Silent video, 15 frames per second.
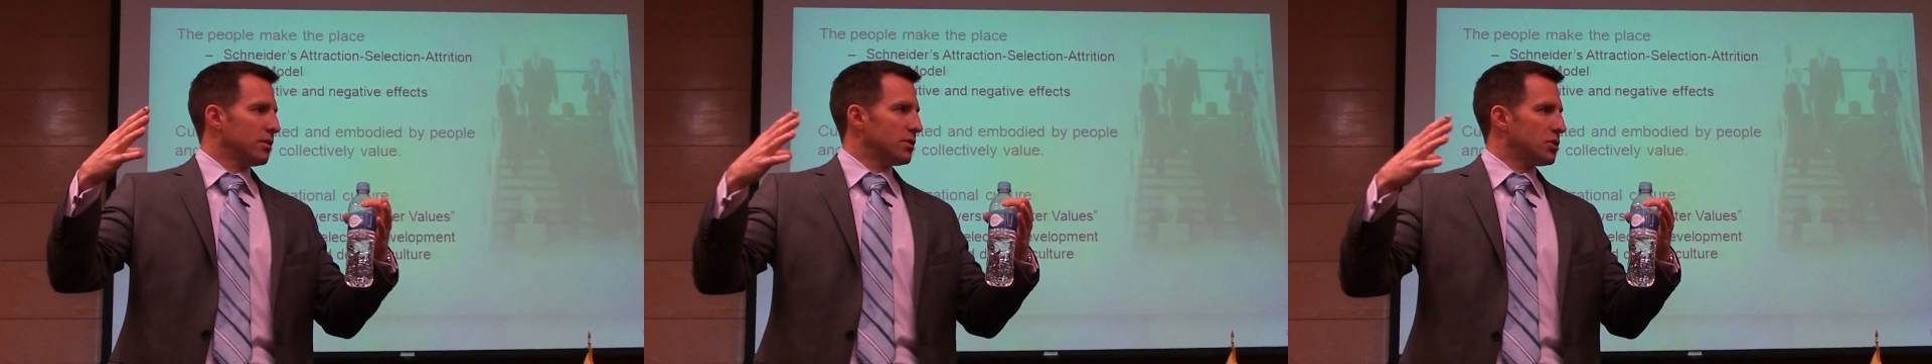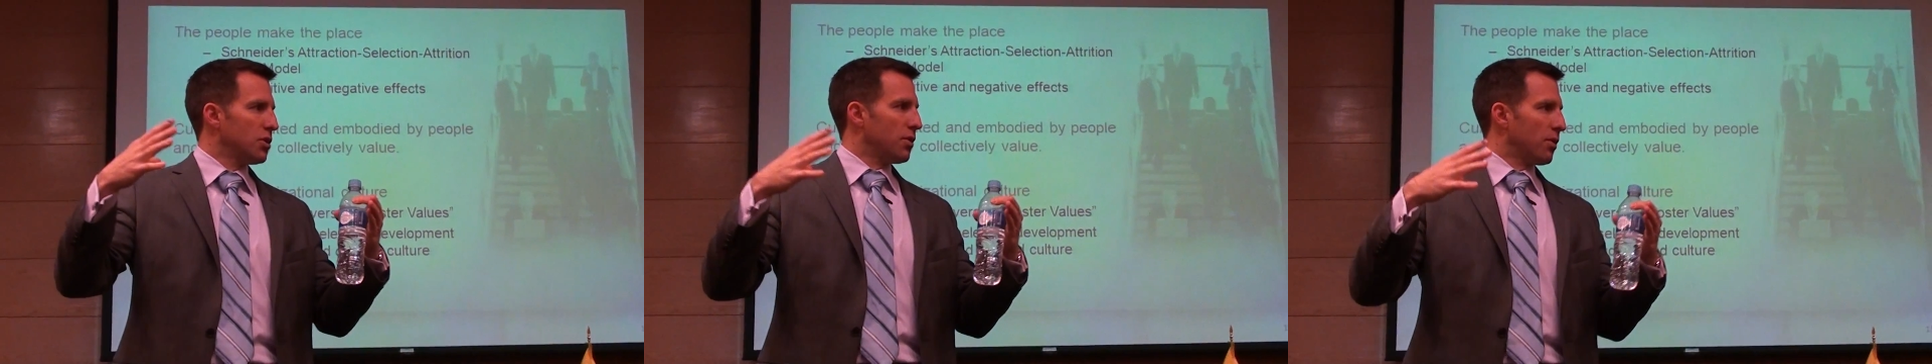
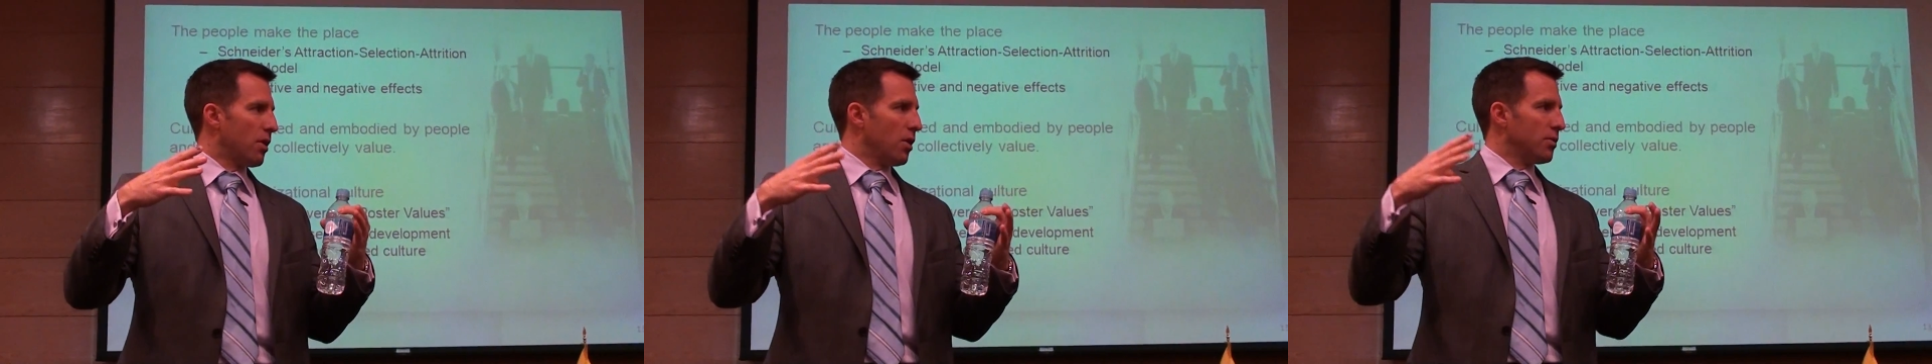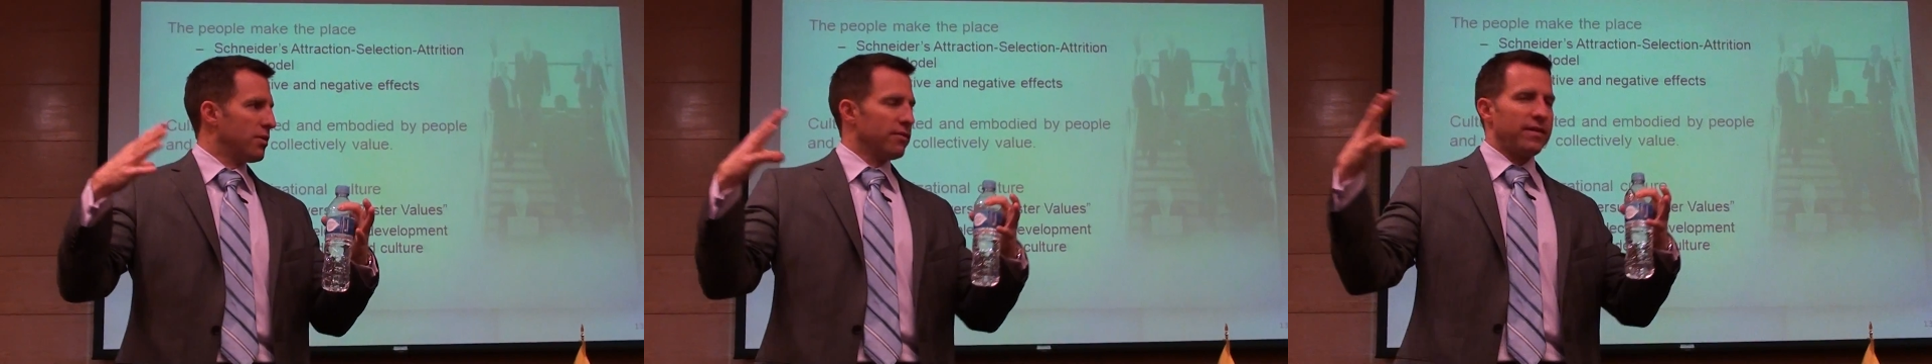to their
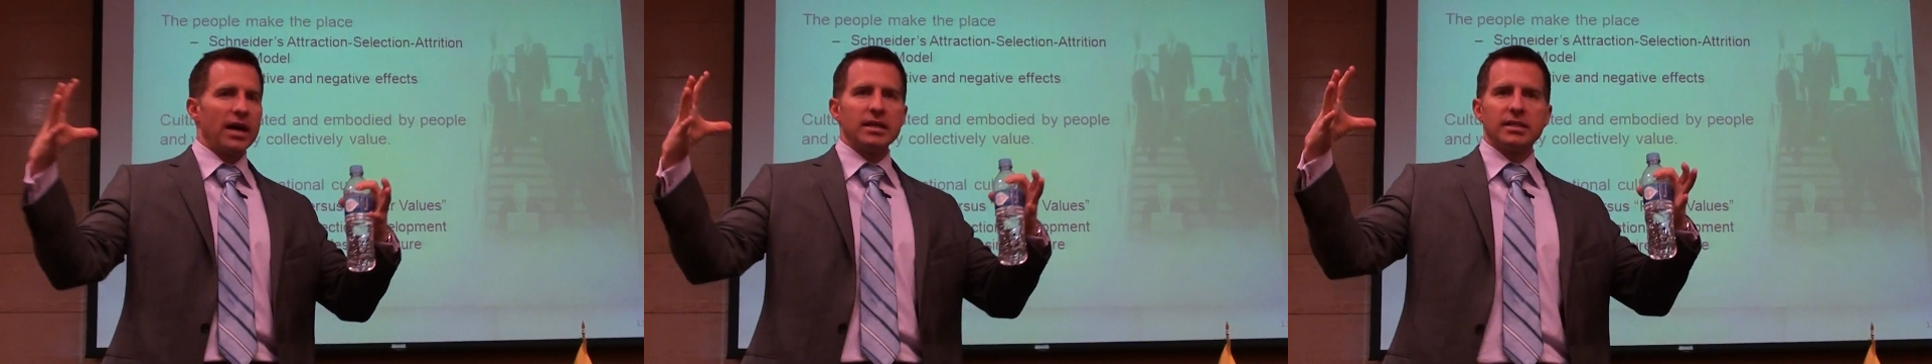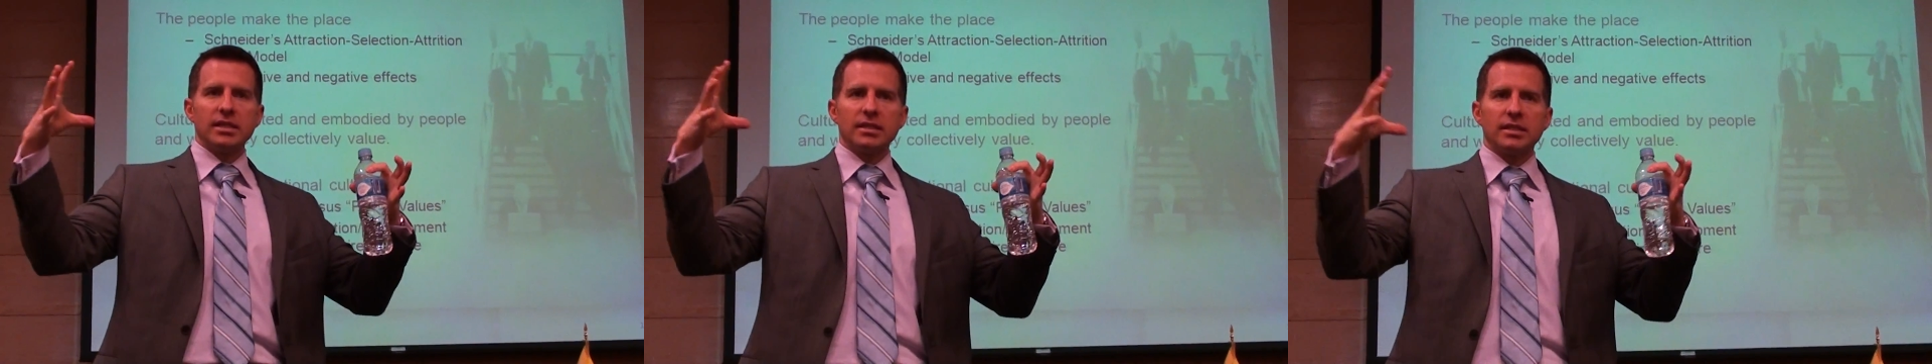own
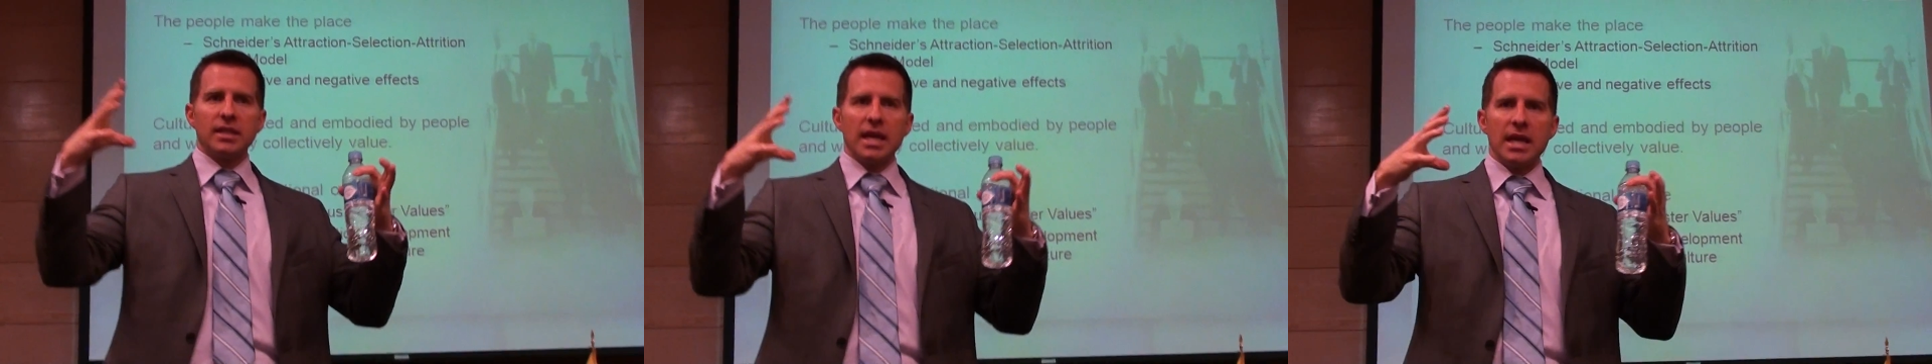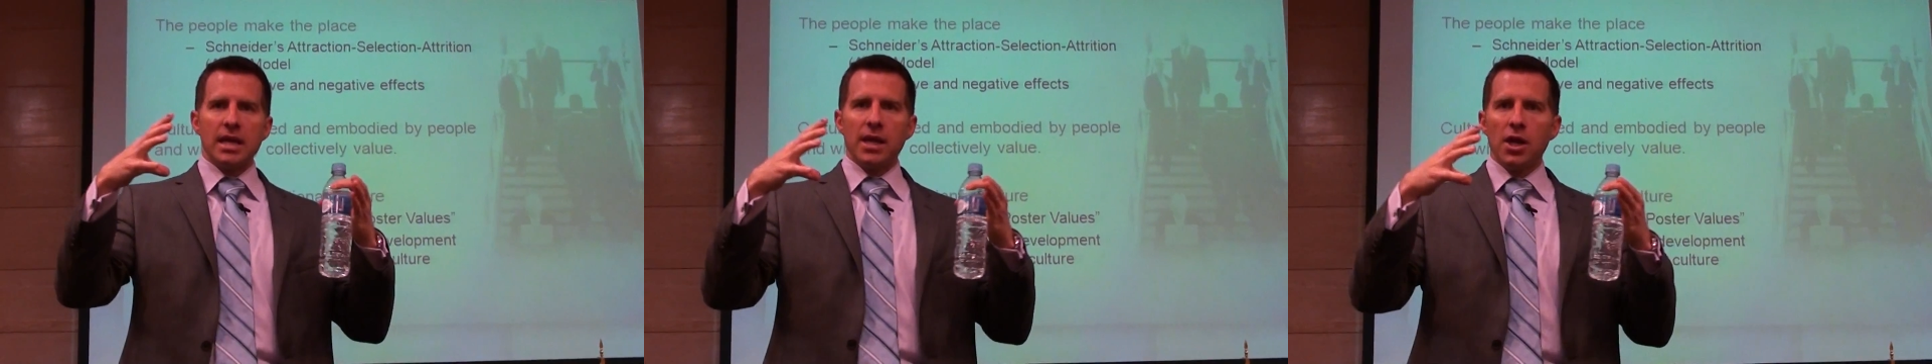devices,
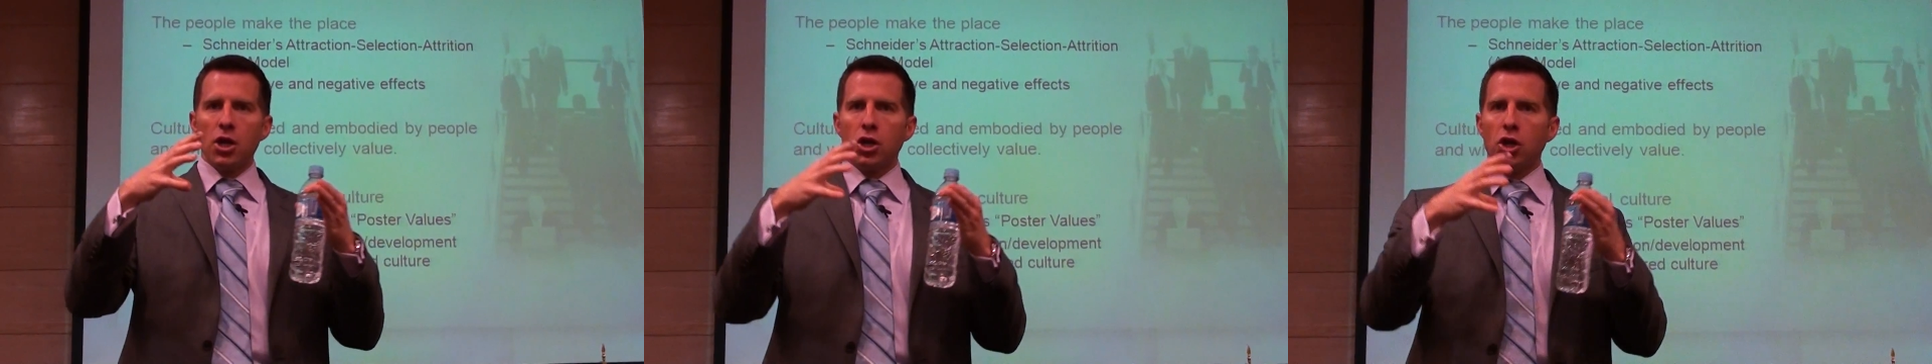they